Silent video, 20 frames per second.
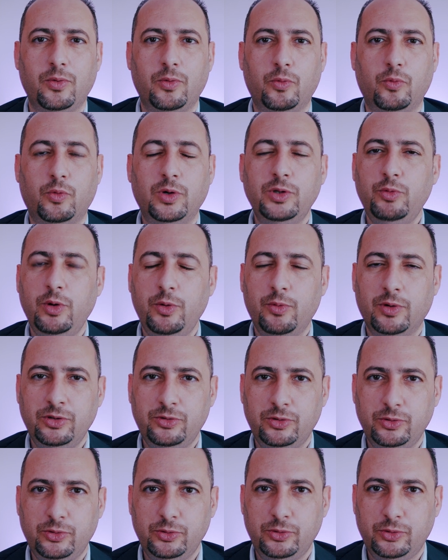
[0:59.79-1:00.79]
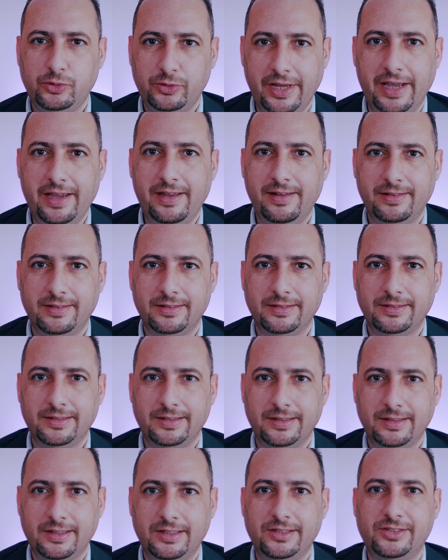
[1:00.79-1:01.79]
What we want to do today
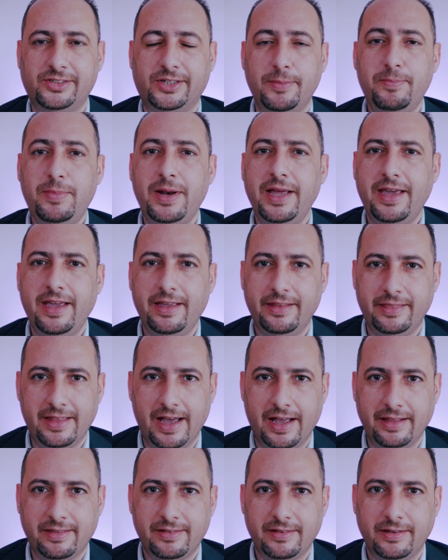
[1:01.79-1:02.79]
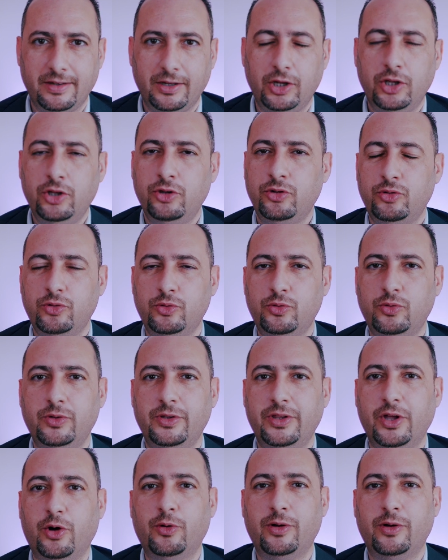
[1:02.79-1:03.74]
is replicate that into the